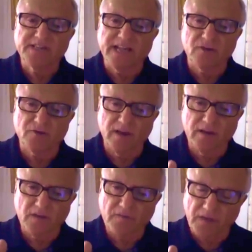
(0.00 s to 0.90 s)
Secretary
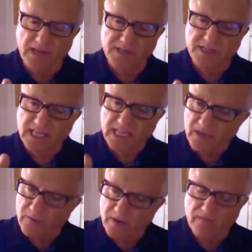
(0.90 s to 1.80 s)
of Defense is
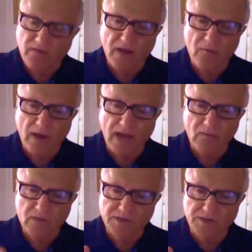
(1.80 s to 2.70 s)
leery of Iran,
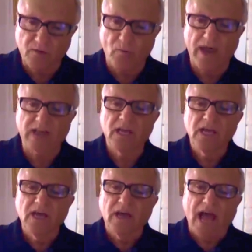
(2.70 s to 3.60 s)
which is correct.
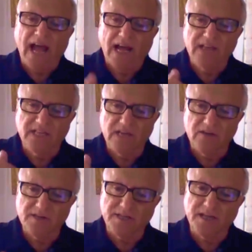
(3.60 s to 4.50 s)

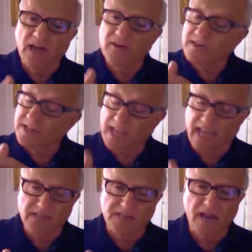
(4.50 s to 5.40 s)
Tillerson
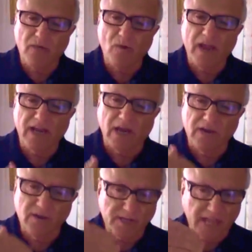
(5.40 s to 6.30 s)
understands Iran,
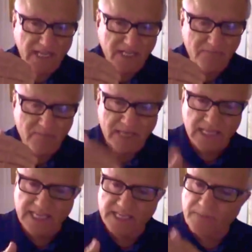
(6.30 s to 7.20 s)
understands the Middle
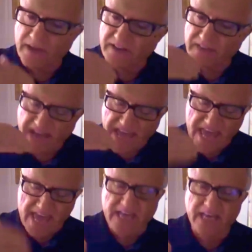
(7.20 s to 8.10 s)
East better than
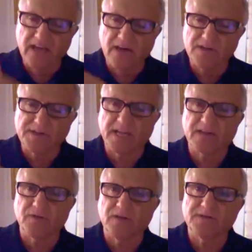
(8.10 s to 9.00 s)
any other
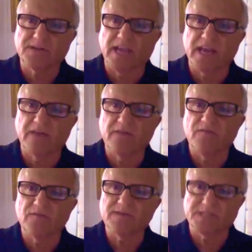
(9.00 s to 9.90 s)
Secretary of State I've
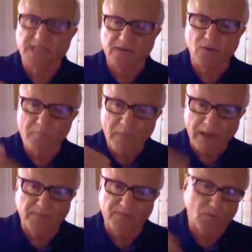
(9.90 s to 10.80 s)
ever seen or met
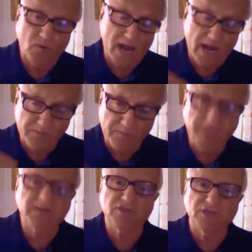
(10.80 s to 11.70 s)
before. I haven't
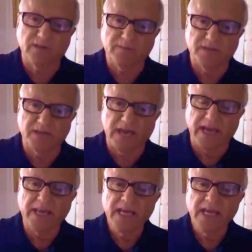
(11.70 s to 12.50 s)
met the gentleman yet.